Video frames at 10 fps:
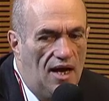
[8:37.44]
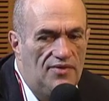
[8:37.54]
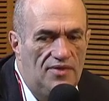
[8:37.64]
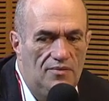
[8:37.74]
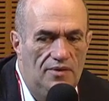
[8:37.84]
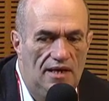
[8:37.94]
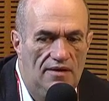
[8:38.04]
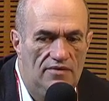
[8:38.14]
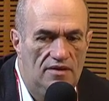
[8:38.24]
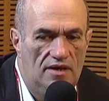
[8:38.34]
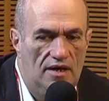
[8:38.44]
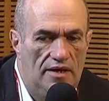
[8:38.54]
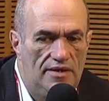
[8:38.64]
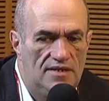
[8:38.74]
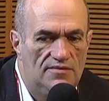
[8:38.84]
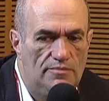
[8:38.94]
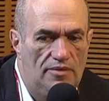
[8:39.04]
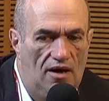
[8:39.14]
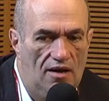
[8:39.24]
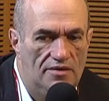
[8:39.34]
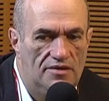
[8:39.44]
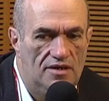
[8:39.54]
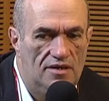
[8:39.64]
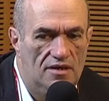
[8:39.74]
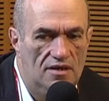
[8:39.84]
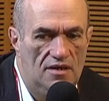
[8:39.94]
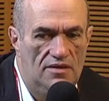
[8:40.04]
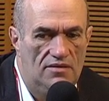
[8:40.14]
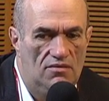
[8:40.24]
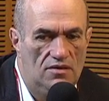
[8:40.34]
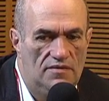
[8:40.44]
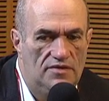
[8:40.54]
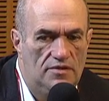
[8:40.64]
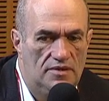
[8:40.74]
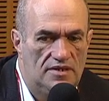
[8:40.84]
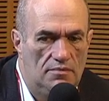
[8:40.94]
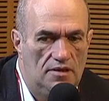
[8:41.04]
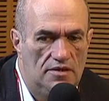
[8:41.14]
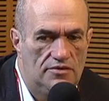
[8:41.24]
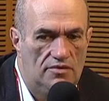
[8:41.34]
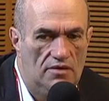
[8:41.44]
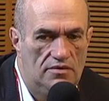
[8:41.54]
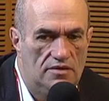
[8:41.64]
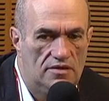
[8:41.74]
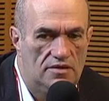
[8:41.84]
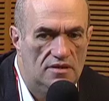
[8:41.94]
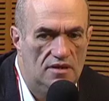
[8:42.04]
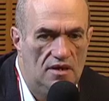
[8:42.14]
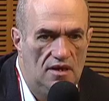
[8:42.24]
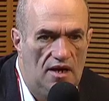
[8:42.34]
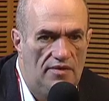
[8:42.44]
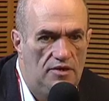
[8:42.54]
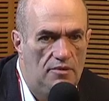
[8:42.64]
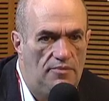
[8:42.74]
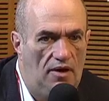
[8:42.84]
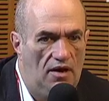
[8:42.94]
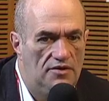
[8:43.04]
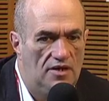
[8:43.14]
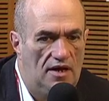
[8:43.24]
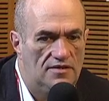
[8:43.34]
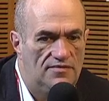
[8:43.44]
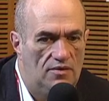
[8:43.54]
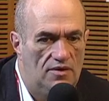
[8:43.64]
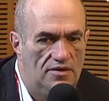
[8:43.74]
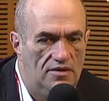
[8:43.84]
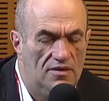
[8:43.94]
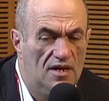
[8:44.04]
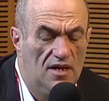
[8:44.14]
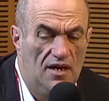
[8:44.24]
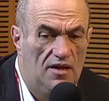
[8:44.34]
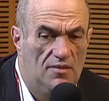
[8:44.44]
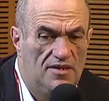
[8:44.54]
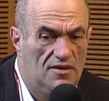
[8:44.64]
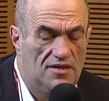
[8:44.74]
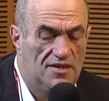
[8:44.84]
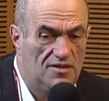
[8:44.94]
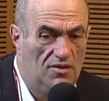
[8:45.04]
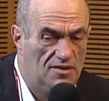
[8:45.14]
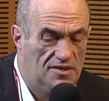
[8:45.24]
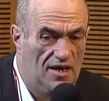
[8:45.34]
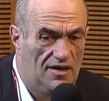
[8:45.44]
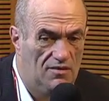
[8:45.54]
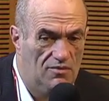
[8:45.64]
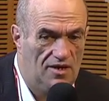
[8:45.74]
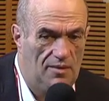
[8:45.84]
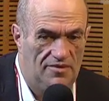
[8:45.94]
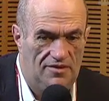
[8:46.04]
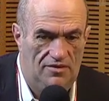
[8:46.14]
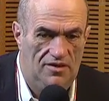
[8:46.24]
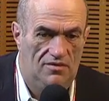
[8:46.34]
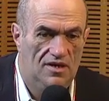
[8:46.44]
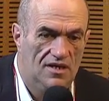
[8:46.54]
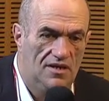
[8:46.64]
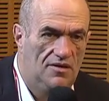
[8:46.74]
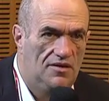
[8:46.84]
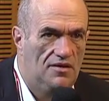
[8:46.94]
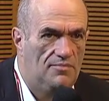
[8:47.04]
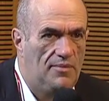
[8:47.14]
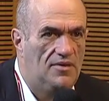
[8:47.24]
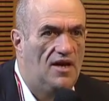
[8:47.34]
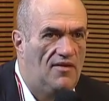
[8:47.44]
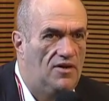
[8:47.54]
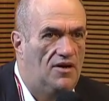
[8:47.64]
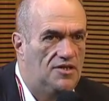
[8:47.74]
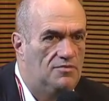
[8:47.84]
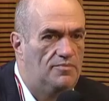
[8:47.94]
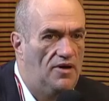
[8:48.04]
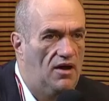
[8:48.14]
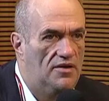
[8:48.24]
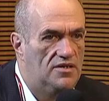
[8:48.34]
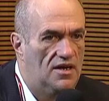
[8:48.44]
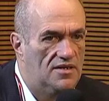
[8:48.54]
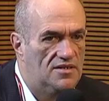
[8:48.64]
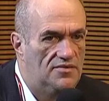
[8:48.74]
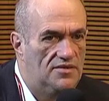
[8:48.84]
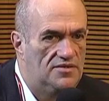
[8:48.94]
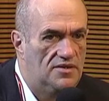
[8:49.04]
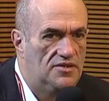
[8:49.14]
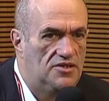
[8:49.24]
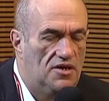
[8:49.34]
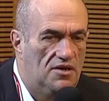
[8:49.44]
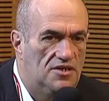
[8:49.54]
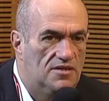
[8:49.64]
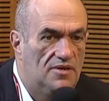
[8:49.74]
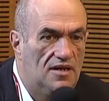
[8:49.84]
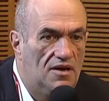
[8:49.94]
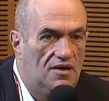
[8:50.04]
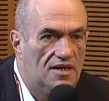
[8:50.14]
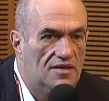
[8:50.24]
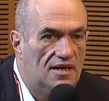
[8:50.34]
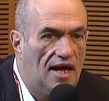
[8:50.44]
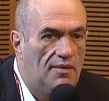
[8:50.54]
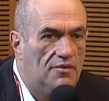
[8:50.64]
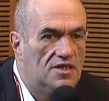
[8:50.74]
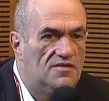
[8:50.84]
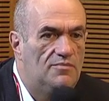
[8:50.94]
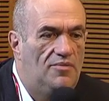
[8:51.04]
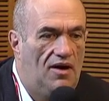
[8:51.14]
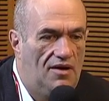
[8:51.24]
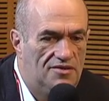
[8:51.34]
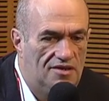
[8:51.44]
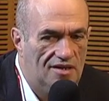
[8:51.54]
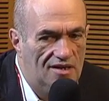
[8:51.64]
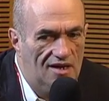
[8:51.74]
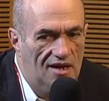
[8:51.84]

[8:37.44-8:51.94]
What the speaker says: I think we live in the age of apology, that all you have to do is something atrocious, and then you apologize for it. In other words, you look at the whole Tiger Wood episode. People have learned to apologize, and so the church has been learning the language of apology.